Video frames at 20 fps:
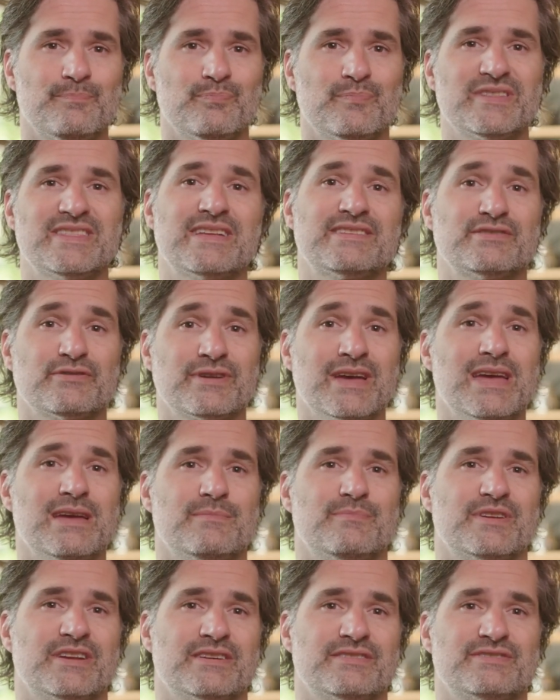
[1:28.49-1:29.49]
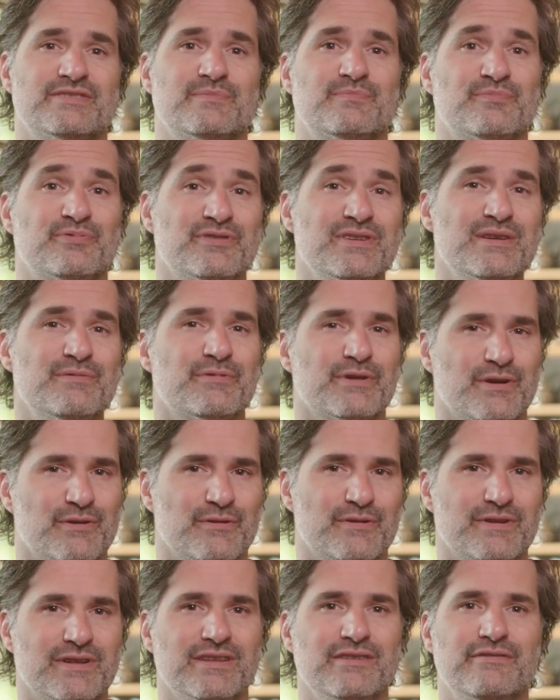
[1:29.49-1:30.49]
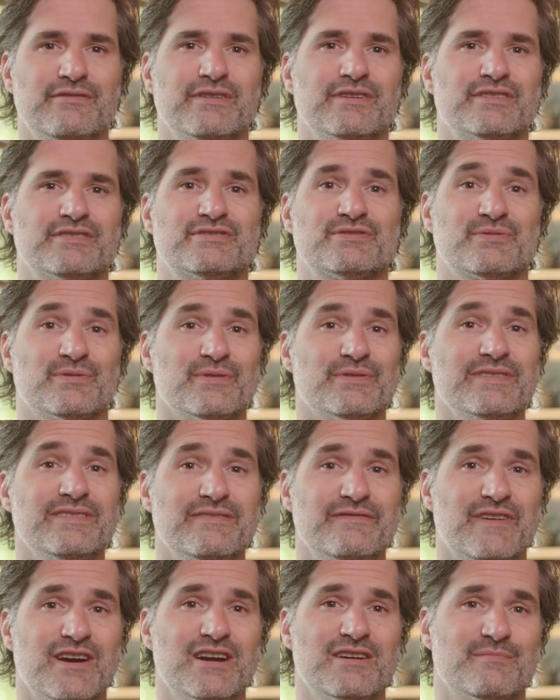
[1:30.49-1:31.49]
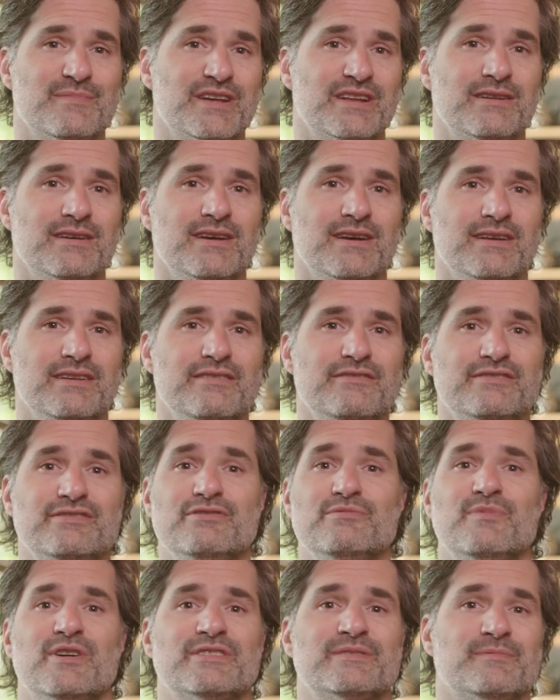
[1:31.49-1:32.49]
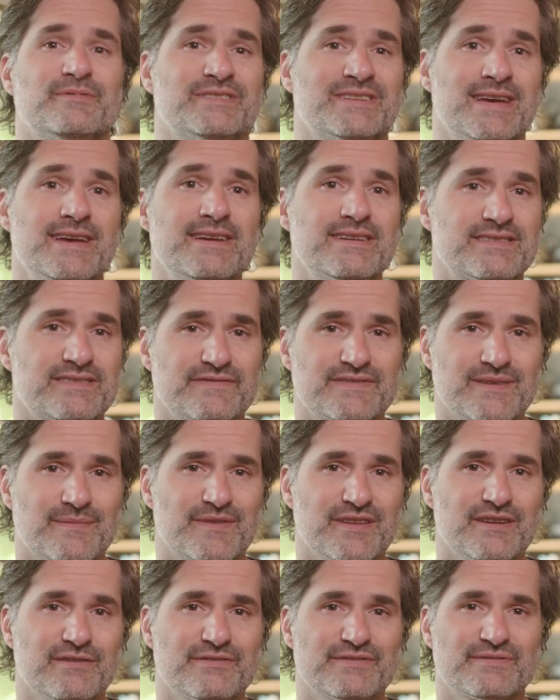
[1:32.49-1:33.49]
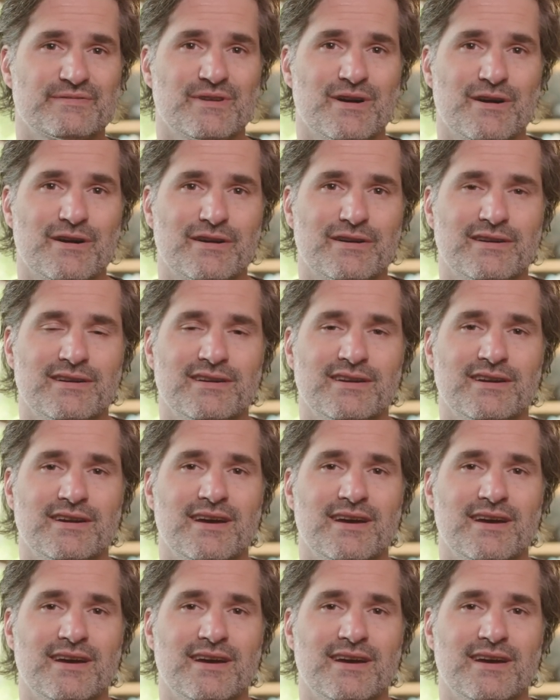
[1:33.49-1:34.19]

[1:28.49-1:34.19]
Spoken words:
But that's okay, because you're pre-recording, you can control the environment. You can do multiple takes if something goes wrong.